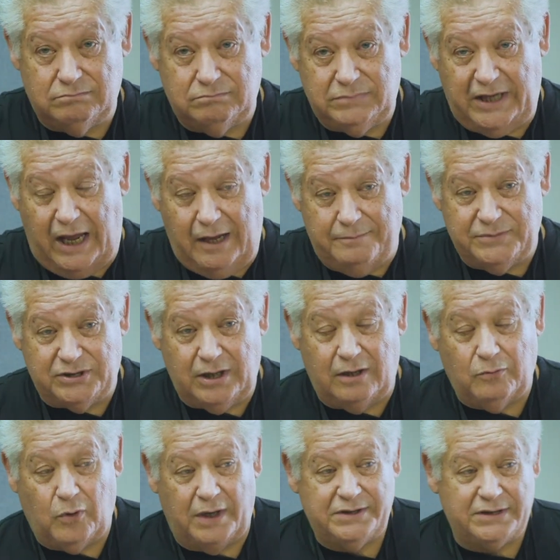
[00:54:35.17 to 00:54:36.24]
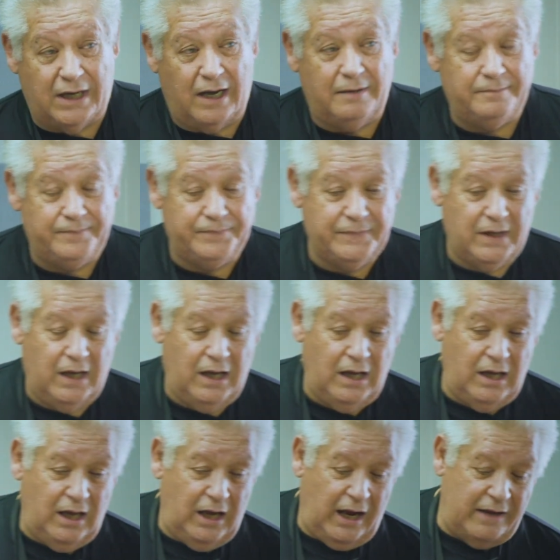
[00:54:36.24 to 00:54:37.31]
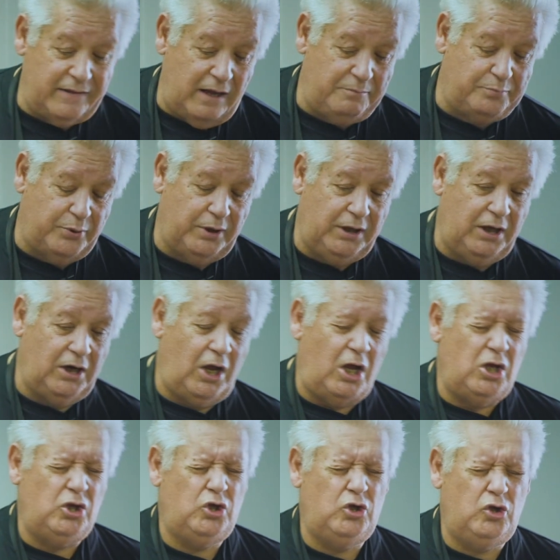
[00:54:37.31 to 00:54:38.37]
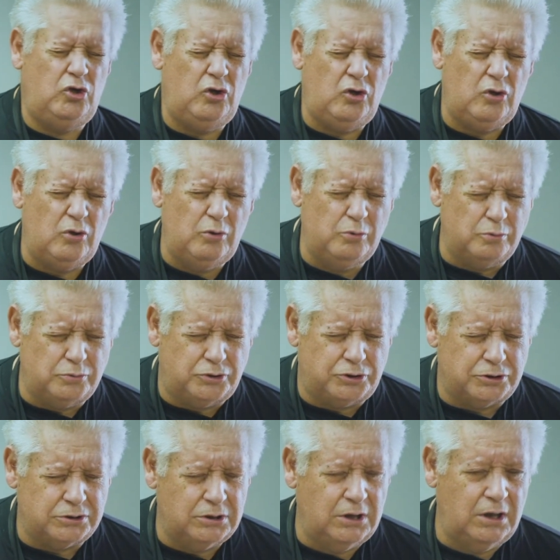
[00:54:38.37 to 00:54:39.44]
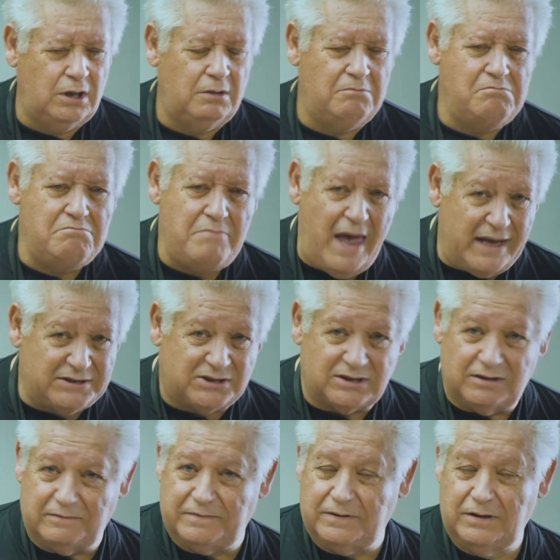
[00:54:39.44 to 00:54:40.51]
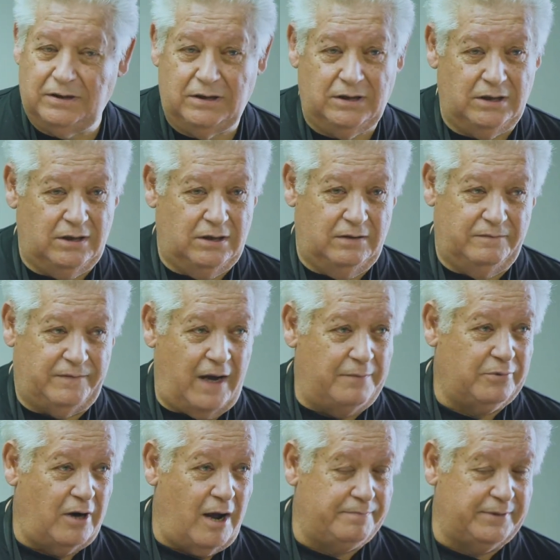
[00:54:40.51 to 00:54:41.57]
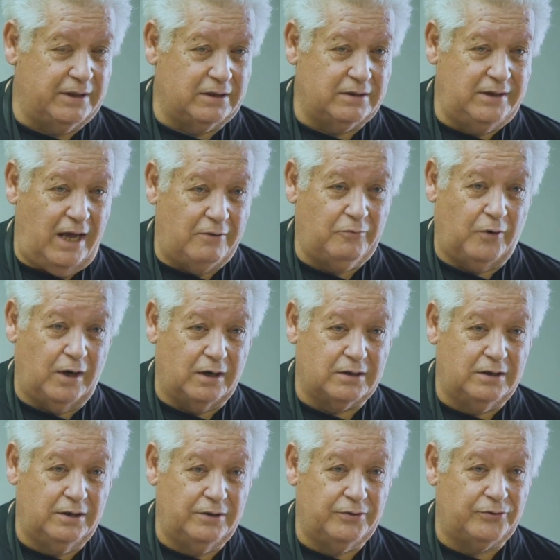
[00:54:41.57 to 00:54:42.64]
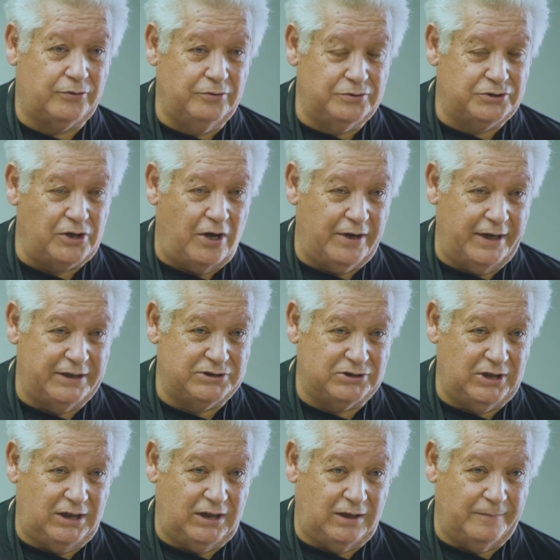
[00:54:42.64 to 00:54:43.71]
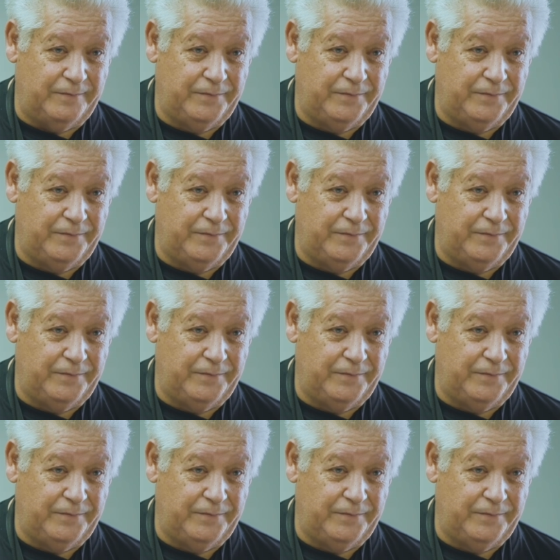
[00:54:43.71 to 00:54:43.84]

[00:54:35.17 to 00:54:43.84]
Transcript: Games there one time, and they put in a huge, massive fiber optic network through Salt Lake City.